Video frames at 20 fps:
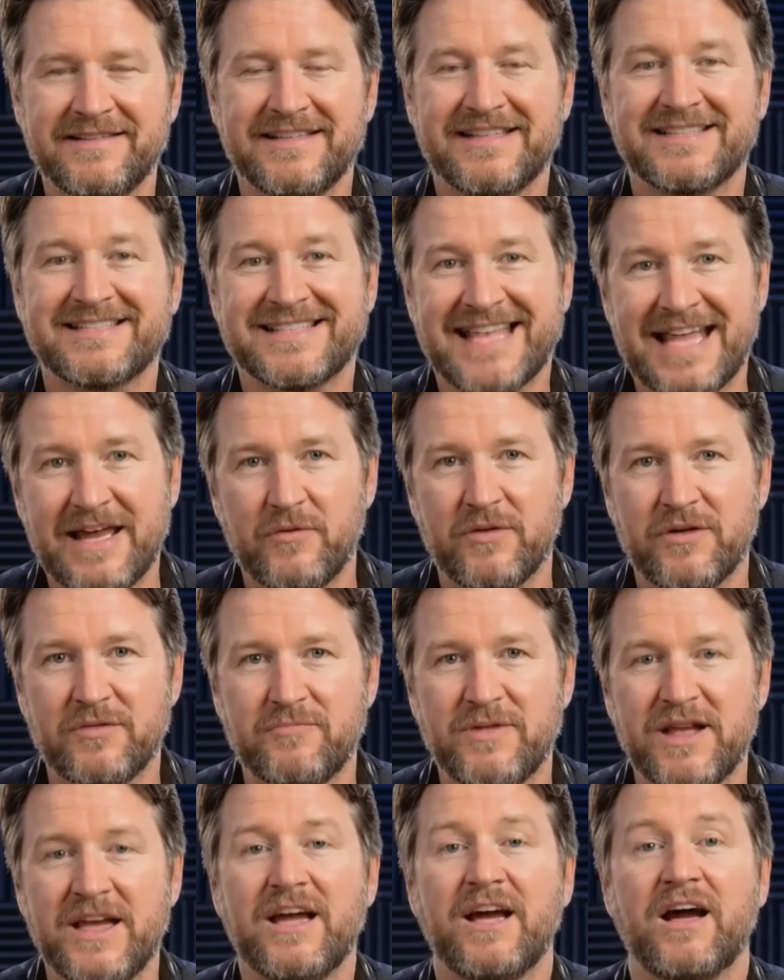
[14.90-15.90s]
Stay with
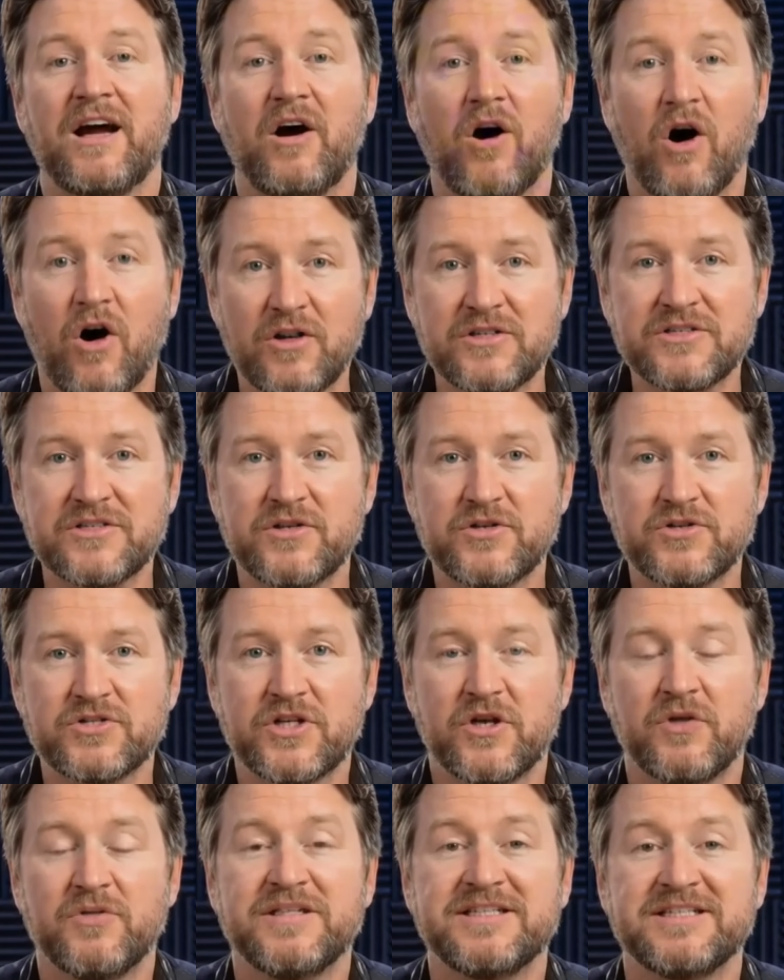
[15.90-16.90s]
me and I'll also
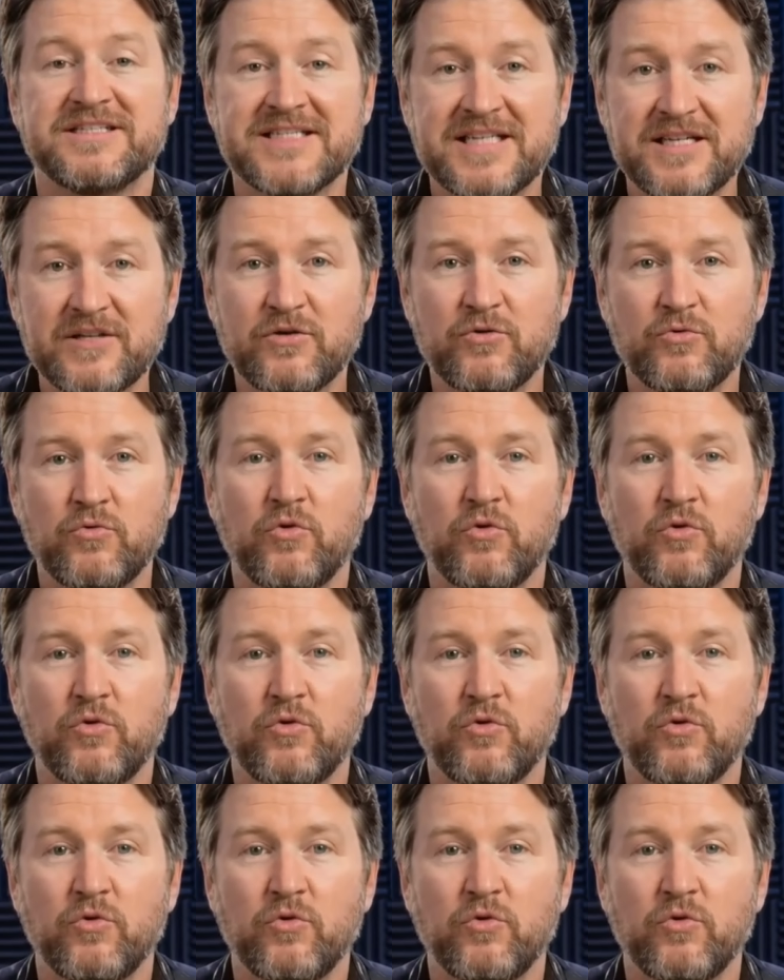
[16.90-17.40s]
show the single